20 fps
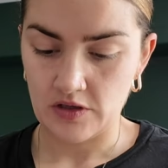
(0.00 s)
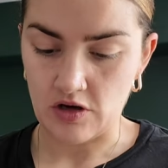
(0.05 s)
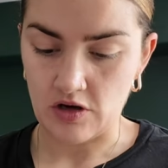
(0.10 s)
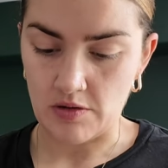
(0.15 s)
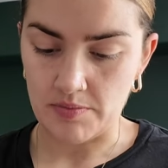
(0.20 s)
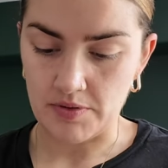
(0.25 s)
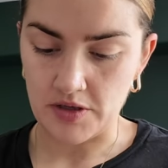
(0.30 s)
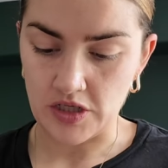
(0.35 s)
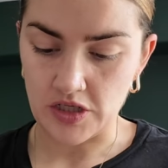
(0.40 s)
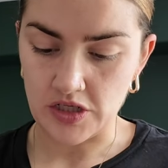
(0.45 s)
got
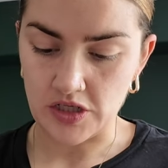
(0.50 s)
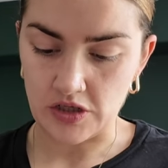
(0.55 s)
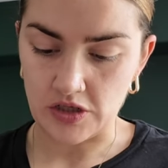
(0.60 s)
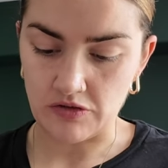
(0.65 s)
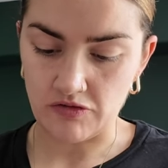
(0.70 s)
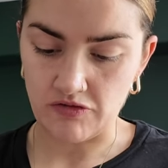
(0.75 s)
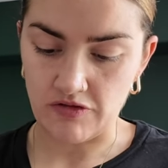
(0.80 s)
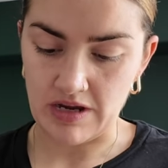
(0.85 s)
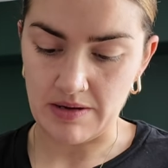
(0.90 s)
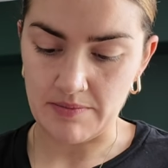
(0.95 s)
to put your
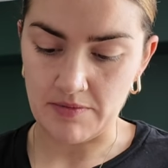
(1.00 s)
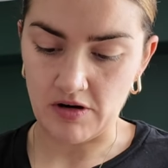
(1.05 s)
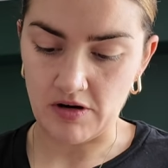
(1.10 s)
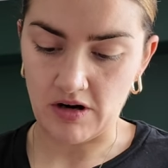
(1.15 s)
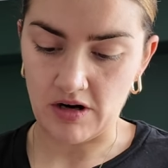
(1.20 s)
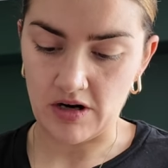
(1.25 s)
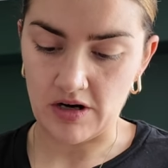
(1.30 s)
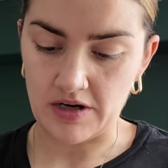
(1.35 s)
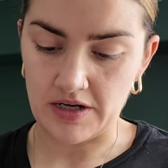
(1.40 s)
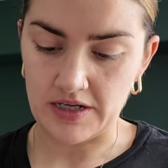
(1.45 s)
sun cream
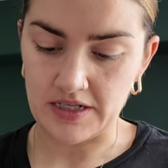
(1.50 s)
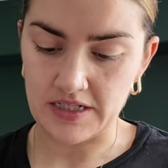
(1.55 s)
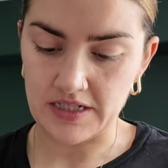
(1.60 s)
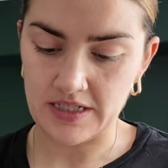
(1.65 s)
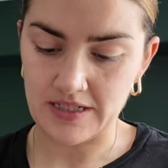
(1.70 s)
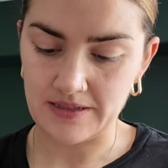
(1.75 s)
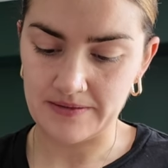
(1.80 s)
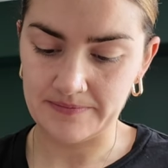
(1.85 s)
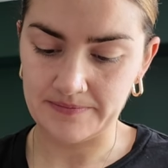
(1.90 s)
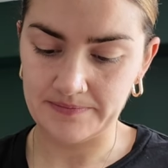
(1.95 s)
on,
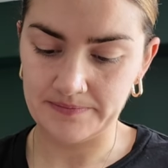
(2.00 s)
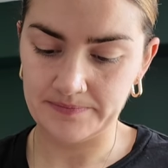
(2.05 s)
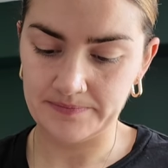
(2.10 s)
guys.